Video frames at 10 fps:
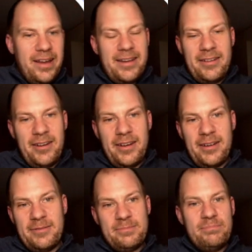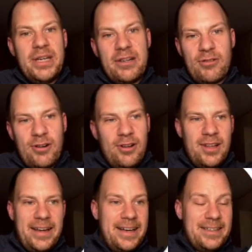
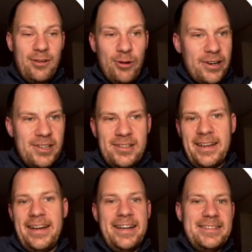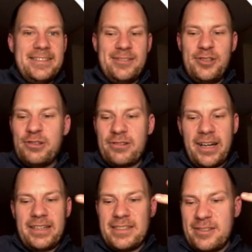mineral and oil, and
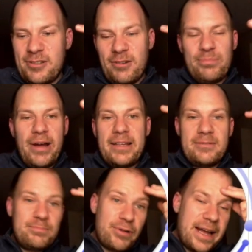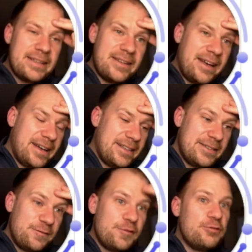Ukraine is, bread
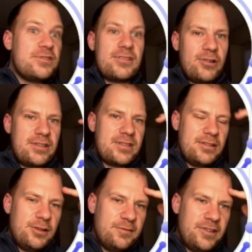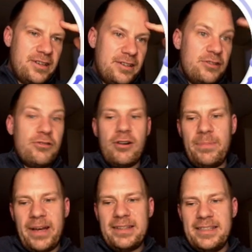and food source of
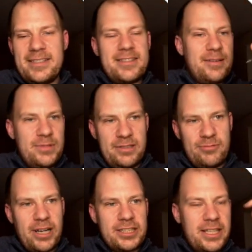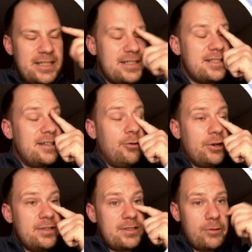Europe at least. I mean, Russia is
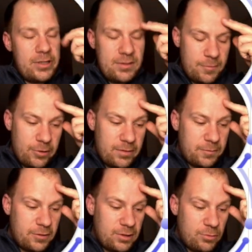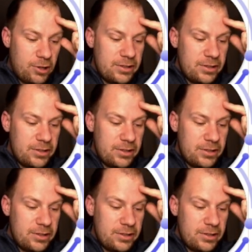oil source for the world.